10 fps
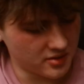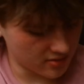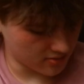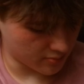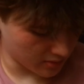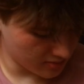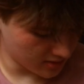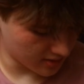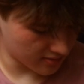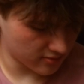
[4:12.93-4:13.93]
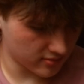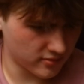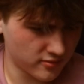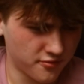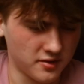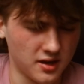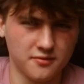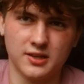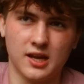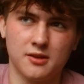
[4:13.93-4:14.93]
probably like 5
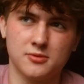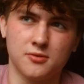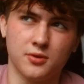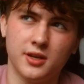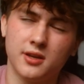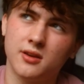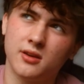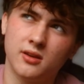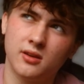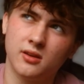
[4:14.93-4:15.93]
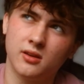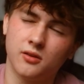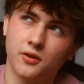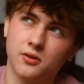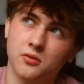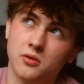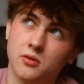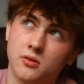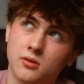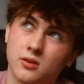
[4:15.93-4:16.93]
times a week if I do it.
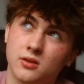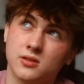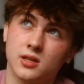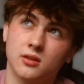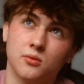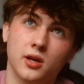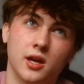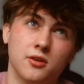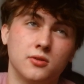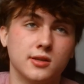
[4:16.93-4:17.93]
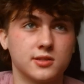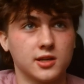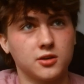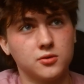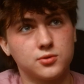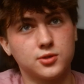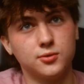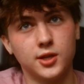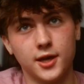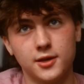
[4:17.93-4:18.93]
Because like the way I do it is I go 2
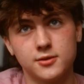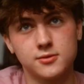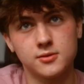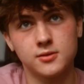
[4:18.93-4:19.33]
days.